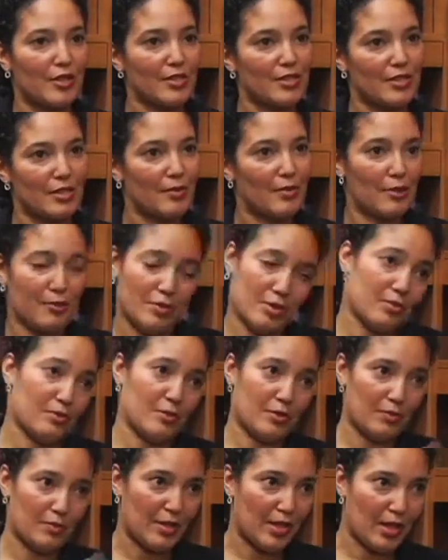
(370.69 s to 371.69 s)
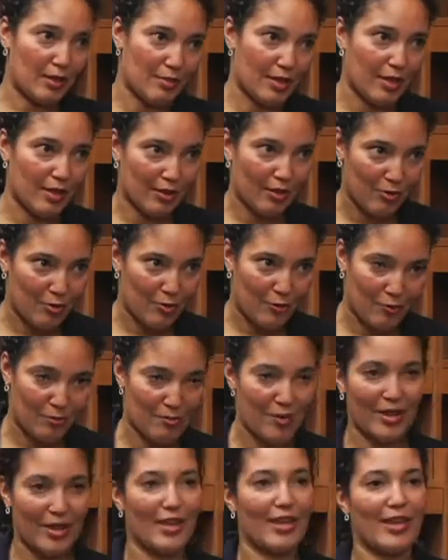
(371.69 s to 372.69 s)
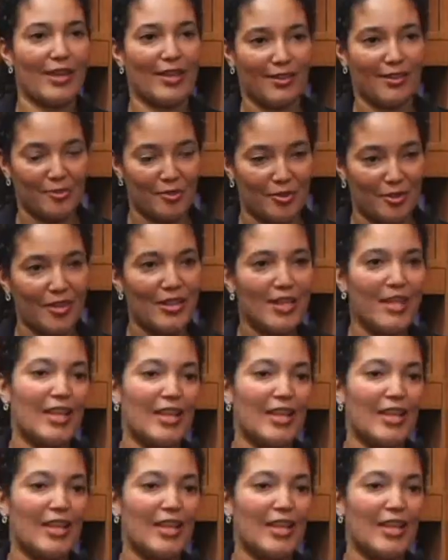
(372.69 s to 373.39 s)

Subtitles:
that somehow this was becoming over my head or